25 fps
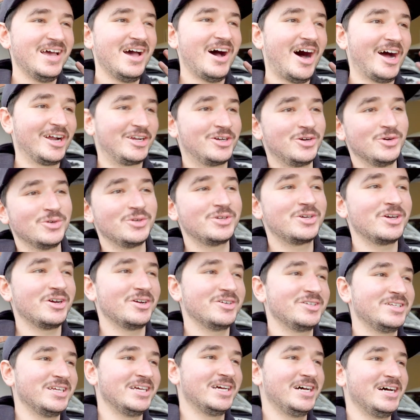I could go
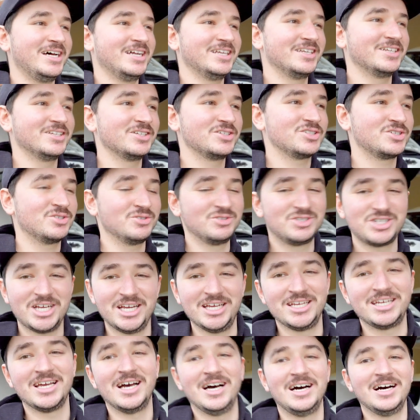down to
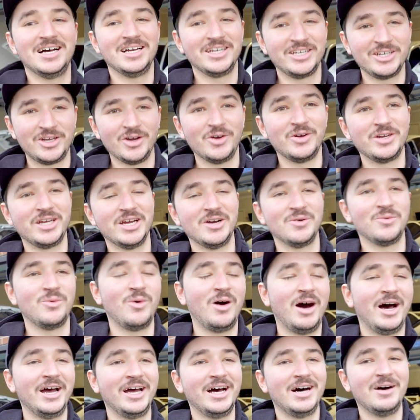JCar and go get
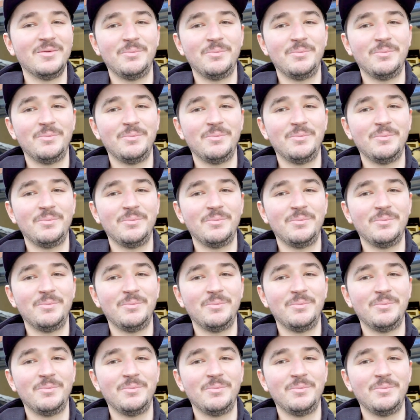wire,